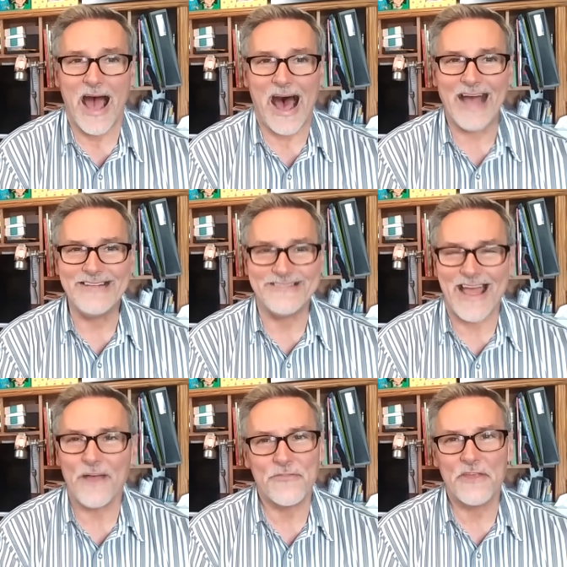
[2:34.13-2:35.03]
I
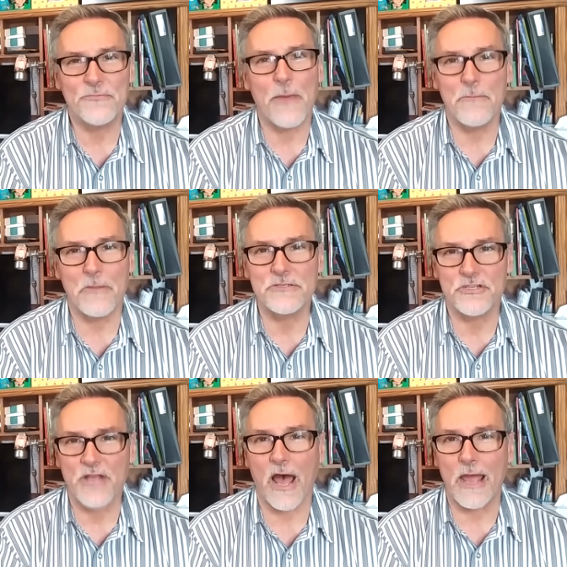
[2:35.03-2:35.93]
doubt they spent
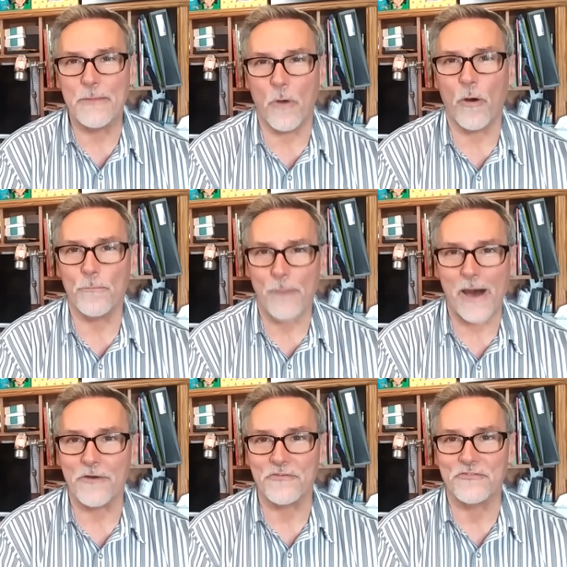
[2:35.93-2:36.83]
much time on
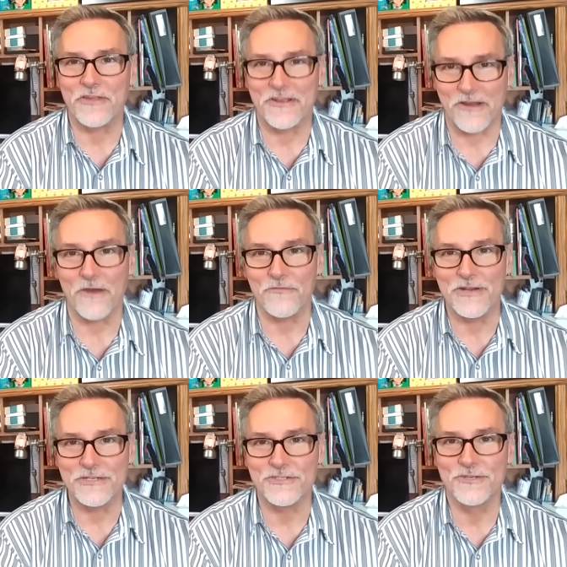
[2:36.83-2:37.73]
policy
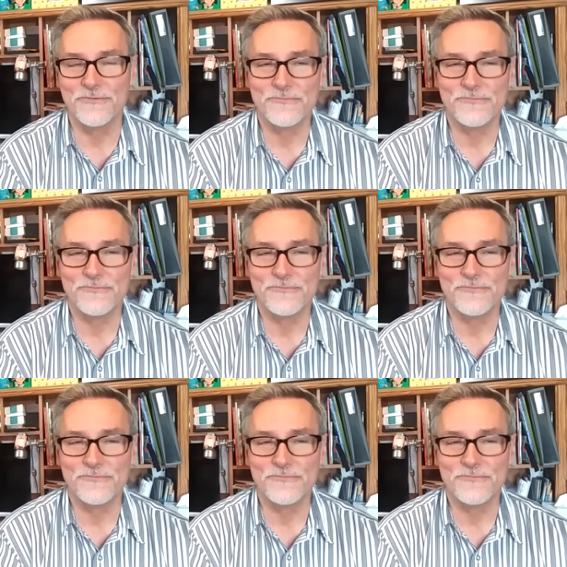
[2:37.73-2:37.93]
coverage.